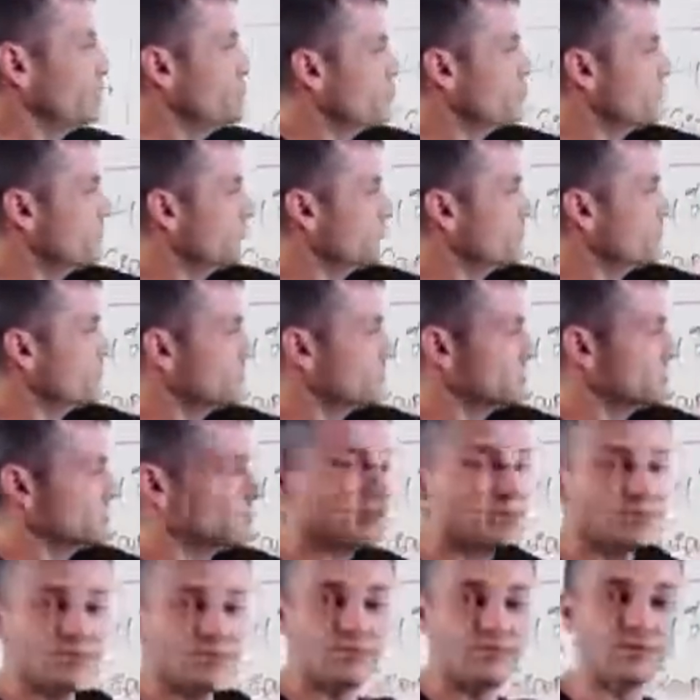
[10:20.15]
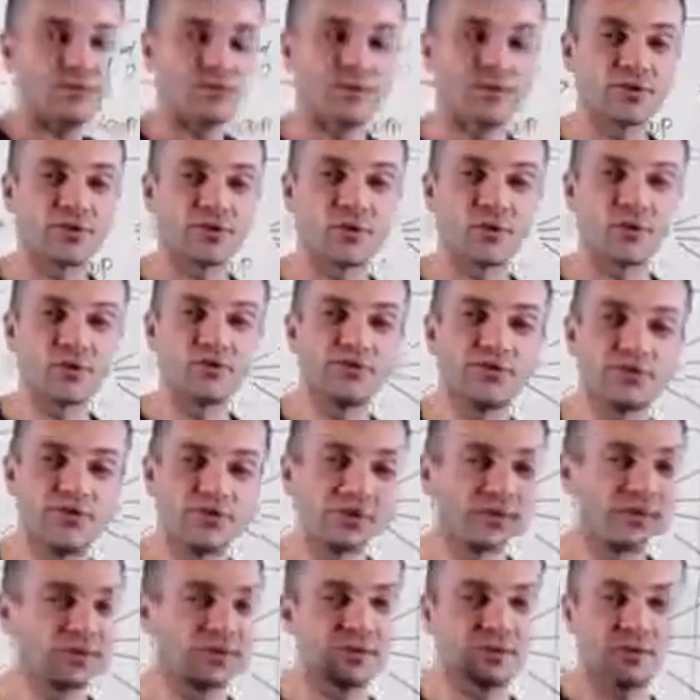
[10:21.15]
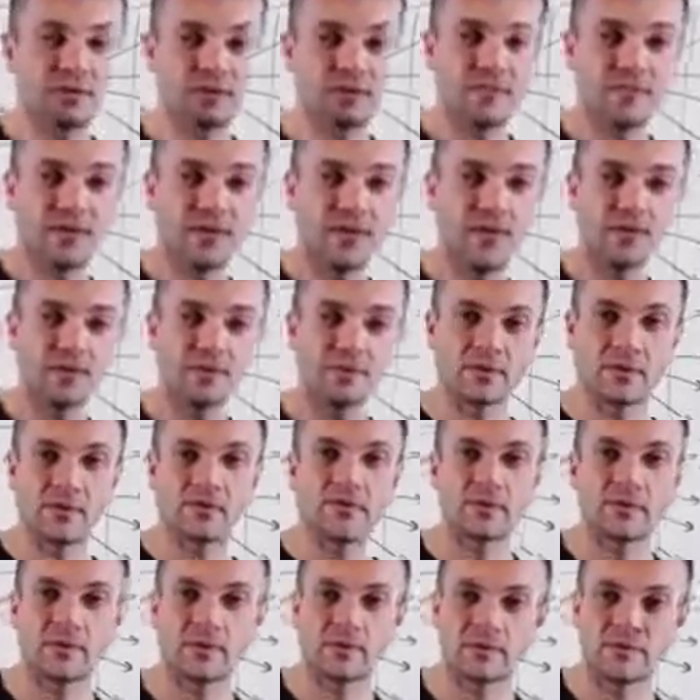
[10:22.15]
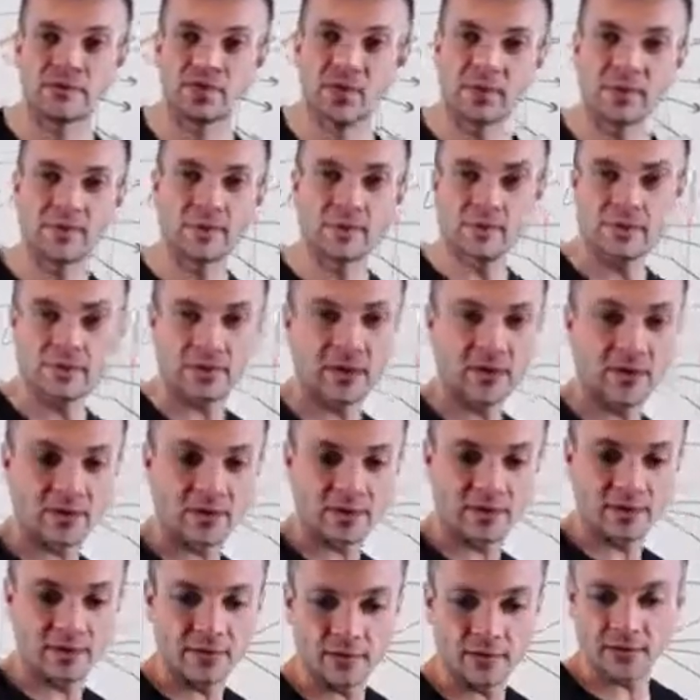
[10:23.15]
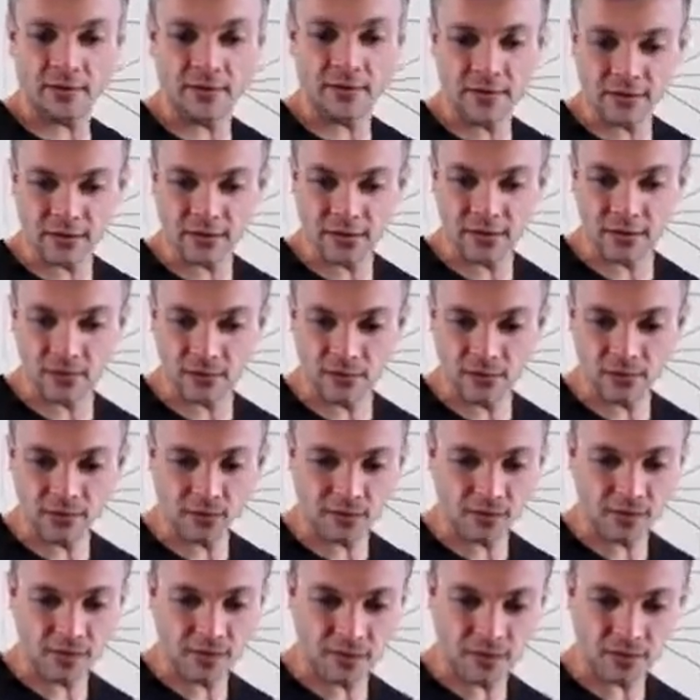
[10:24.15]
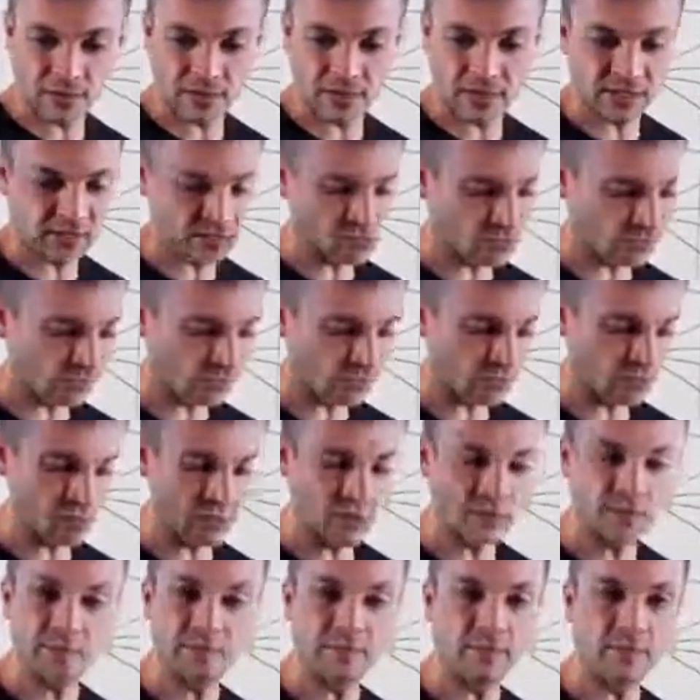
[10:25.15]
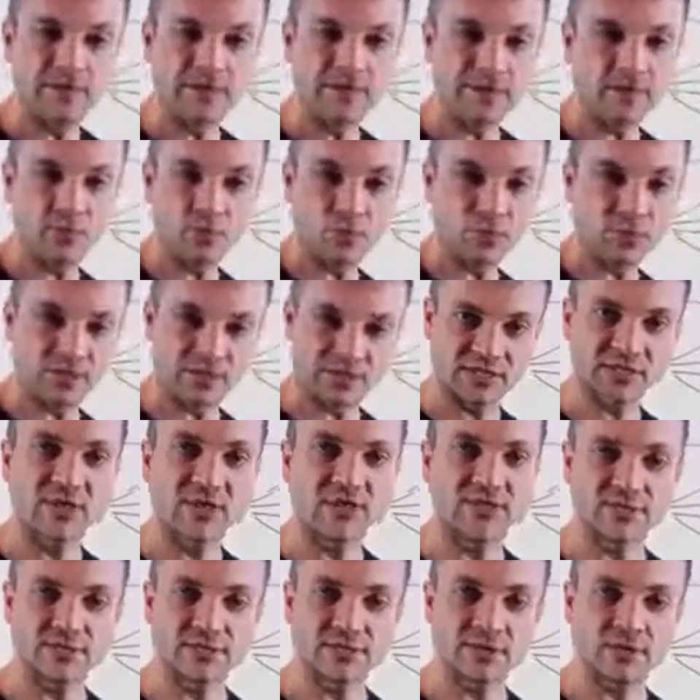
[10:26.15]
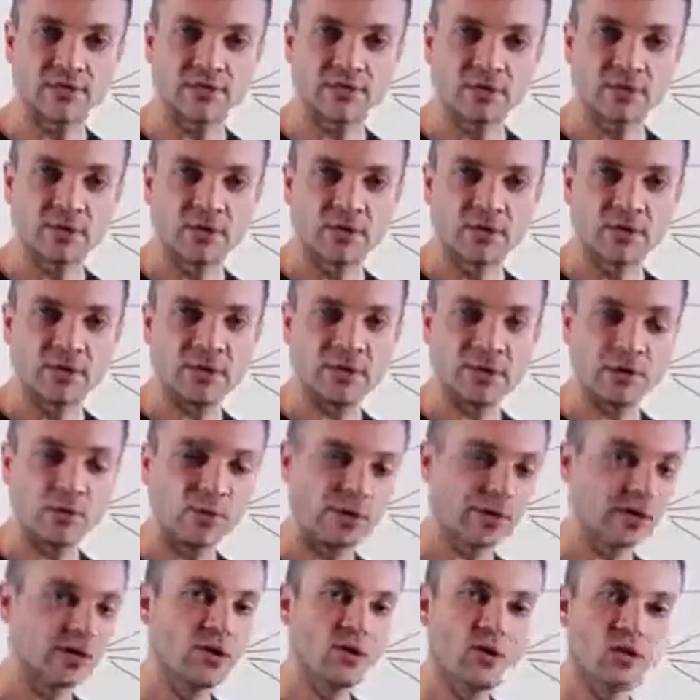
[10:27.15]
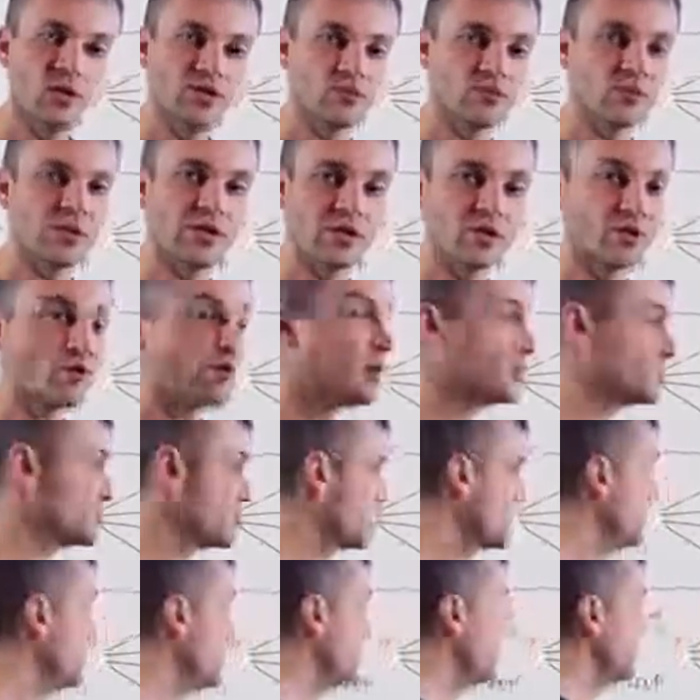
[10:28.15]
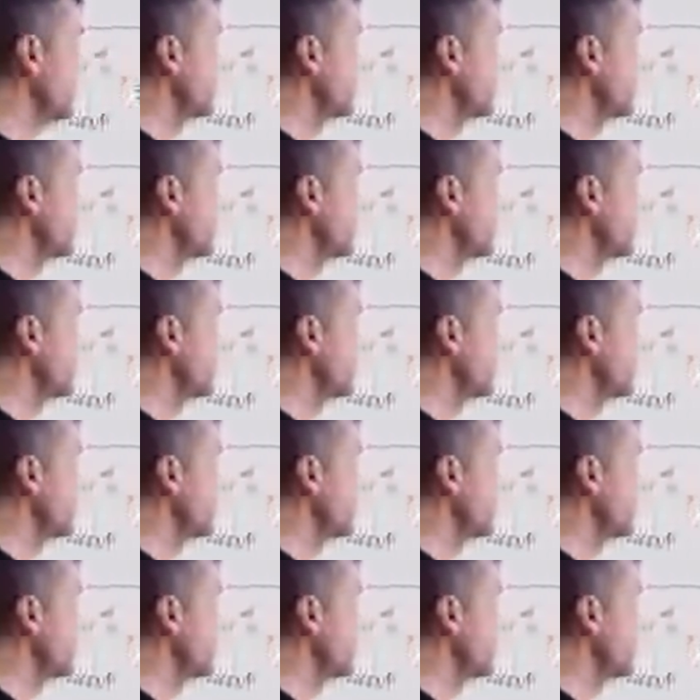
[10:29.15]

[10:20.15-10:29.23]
a few of these, dude. You reached your goal. You're like, man, I'm a champion, right? You're like, so it makes so much sense, right? And we can go and we can crush it.